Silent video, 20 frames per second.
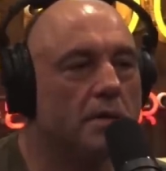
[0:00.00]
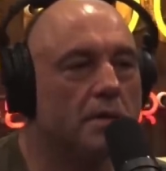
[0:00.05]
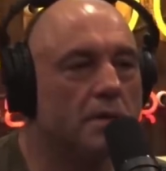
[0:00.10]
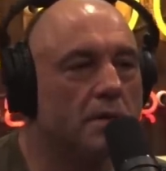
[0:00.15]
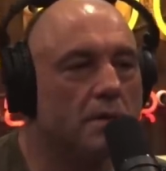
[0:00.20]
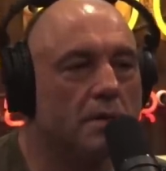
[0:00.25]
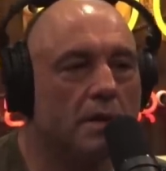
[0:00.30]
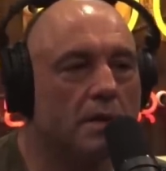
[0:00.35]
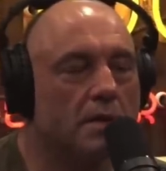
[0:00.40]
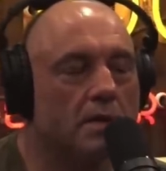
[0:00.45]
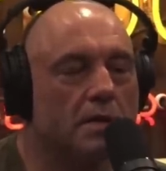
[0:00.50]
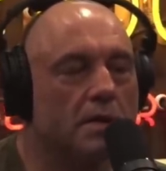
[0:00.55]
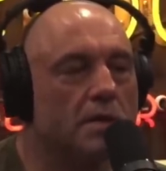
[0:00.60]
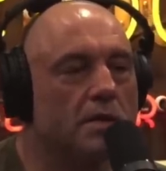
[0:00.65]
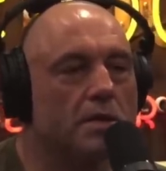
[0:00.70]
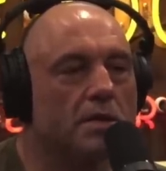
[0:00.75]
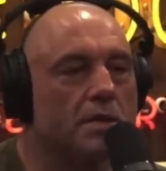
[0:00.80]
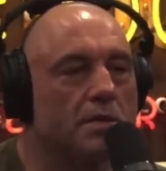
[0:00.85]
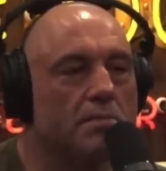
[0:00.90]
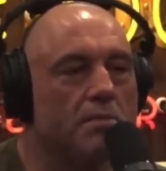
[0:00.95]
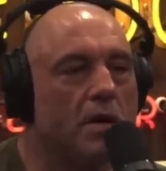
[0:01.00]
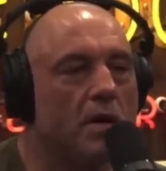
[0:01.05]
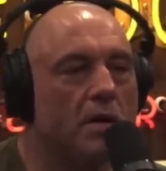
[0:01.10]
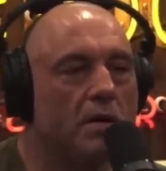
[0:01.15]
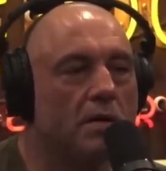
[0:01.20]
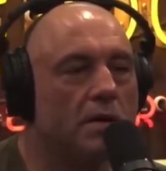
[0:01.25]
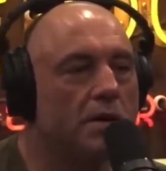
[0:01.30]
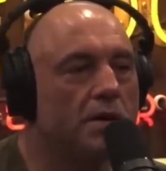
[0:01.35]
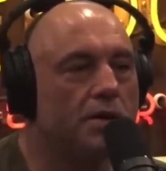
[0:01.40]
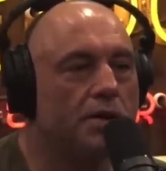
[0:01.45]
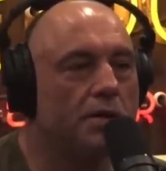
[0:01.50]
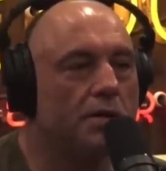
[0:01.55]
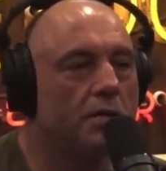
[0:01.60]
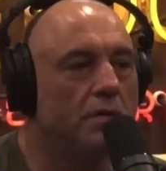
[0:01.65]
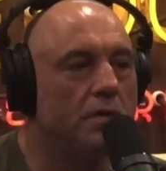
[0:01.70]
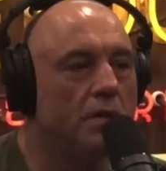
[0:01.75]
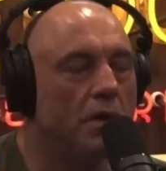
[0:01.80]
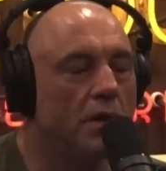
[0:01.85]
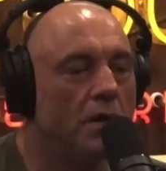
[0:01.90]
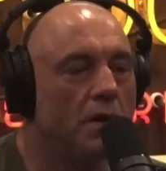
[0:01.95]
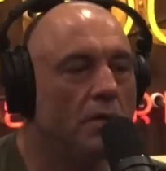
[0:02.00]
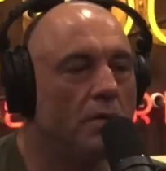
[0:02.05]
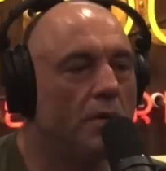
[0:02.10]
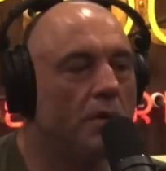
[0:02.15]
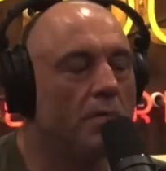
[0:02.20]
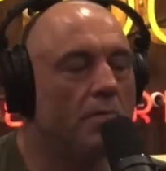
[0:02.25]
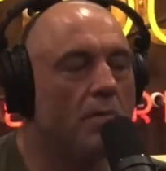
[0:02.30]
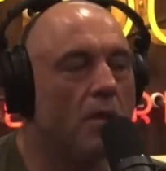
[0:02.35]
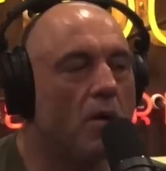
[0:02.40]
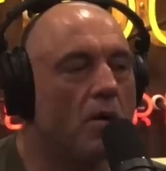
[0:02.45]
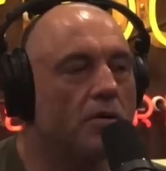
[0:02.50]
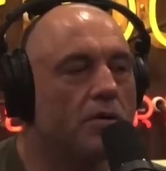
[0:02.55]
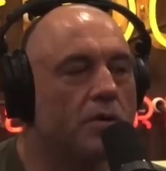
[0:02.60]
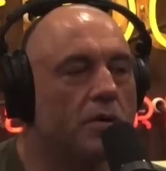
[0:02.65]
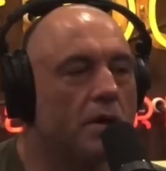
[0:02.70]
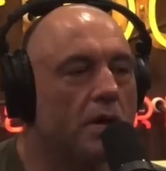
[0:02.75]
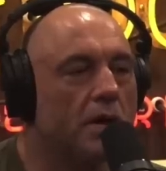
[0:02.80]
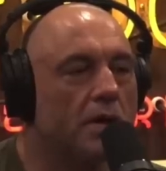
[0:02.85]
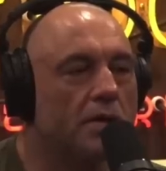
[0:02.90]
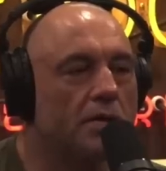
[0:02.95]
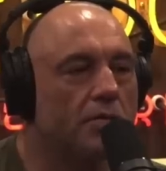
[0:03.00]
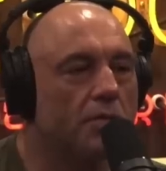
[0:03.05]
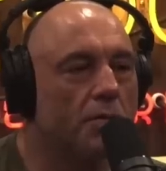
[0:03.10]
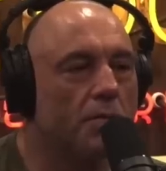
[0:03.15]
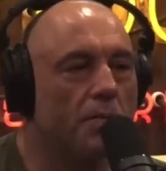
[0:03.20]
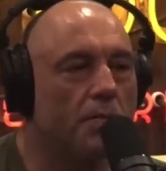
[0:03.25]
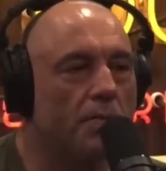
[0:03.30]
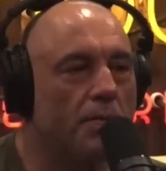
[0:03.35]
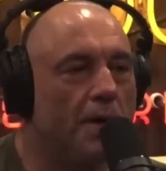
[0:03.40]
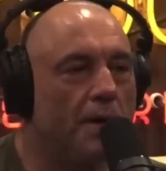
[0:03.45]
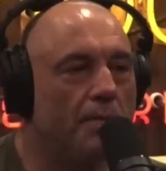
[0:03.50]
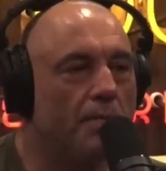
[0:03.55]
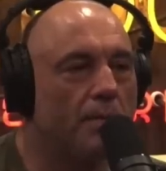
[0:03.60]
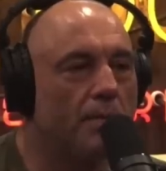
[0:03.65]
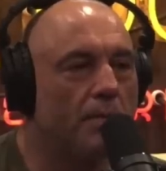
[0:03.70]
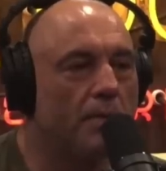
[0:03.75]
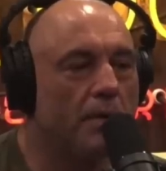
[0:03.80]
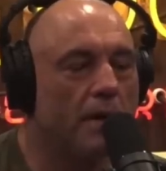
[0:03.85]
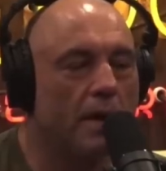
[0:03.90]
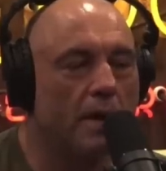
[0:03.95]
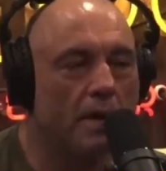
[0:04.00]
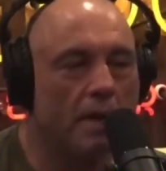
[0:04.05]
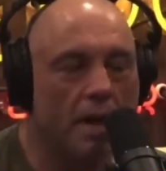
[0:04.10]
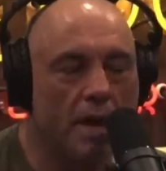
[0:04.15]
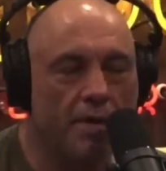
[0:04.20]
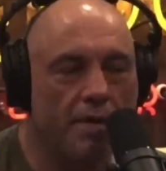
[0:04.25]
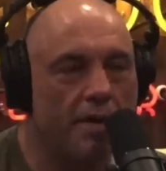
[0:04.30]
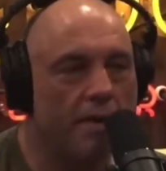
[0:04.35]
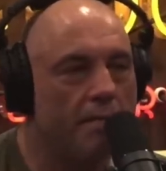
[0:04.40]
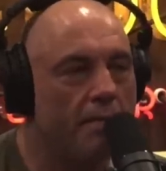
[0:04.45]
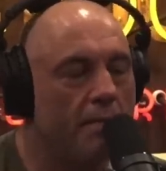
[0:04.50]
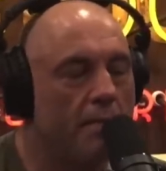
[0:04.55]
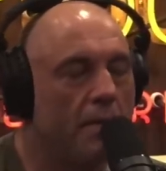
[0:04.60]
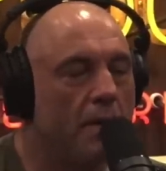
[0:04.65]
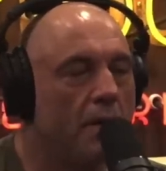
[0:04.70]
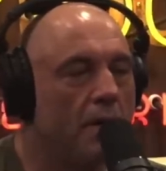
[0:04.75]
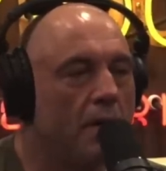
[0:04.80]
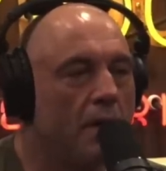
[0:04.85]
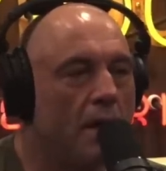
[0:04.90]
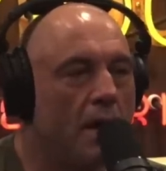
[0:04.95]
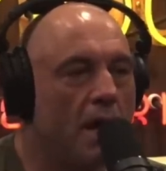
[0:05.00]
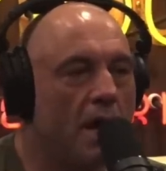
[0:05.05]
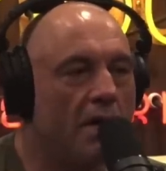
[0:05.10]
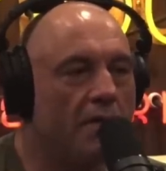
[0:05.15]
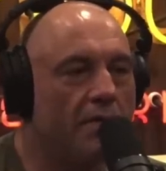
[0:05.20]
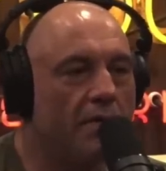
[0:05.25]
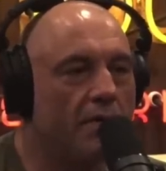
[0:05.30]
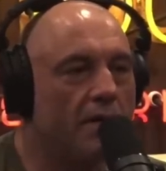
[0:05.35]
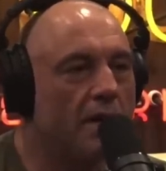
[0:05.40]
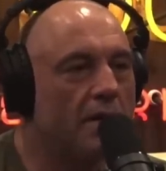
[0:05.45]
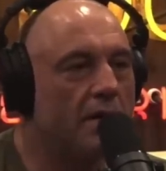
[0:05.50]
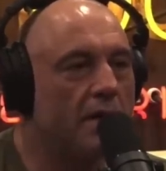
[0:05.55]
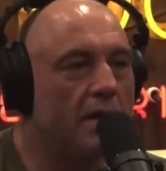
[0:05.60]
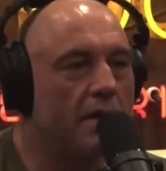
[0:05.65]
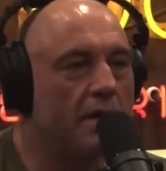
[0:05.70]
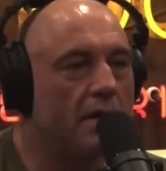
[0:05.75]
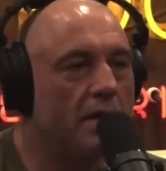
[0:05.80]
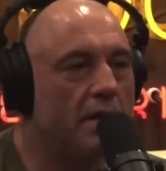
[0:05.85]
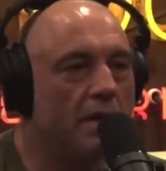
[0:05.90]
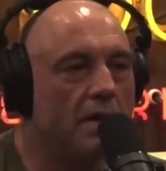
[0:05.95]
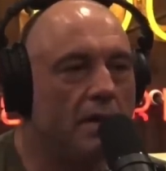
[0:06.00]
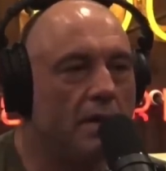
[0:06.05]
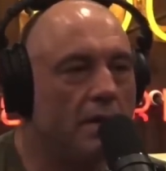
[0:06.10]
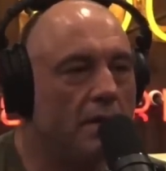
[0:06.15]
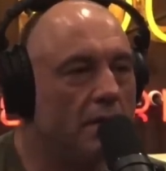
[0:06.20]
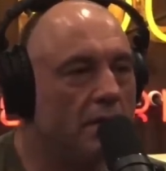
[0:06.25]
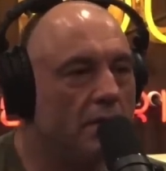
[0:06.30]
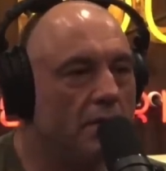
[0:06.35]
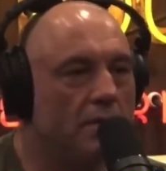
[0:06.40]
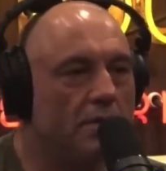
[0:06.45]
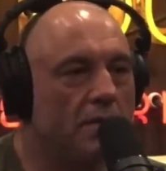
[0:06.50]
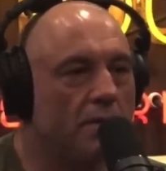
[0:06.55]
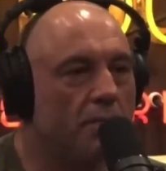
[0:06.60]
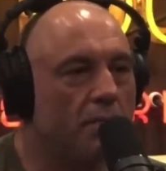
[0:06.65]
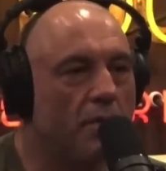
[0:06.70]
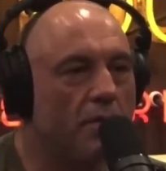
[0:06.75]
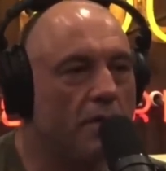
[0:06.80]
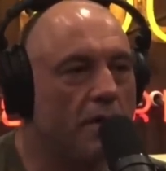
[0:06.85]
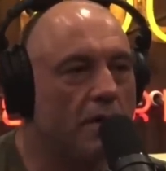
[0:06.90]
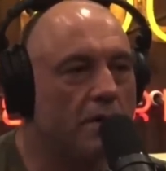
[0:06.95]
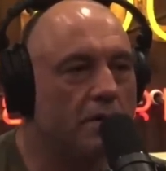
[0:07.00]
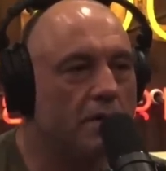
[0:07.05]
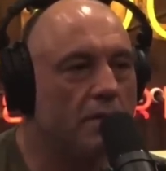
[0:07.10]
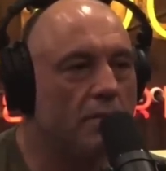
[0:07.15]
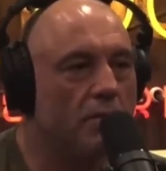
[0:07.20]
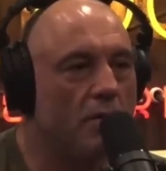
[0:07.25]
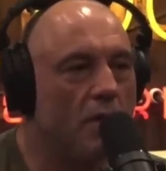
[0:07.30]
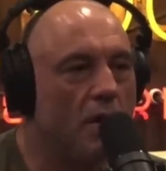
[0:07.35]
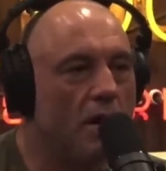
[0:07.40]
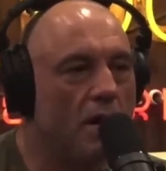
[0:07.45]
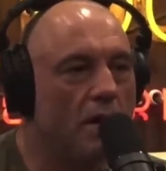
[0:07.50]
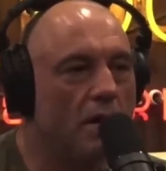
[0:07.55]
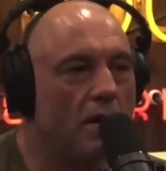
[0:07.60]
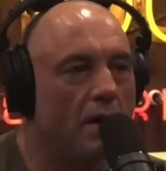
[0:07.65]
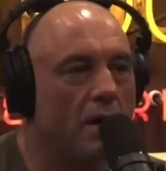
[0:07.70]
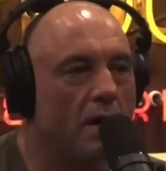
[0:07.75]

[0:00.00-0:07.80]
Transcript: This is like such a small issue with a marginalized group of people. Like, let them have their identity and use the pronouns they want.